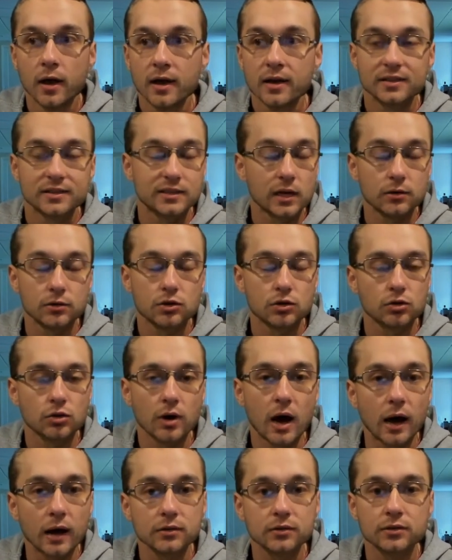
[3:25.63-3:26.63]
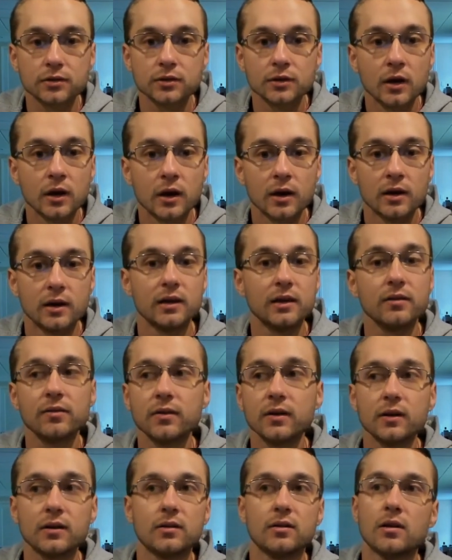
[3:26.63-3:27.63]
Since Trotz,
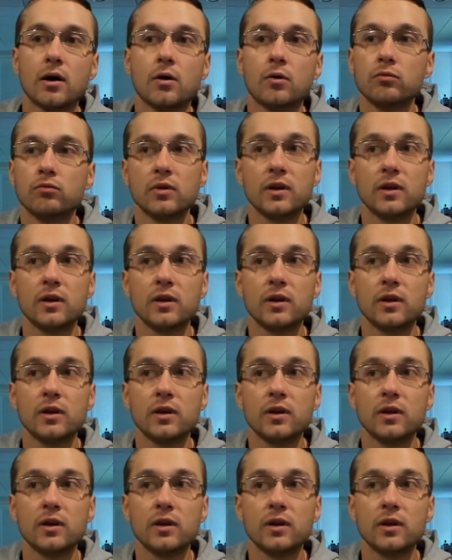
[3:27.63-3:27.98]
even you know,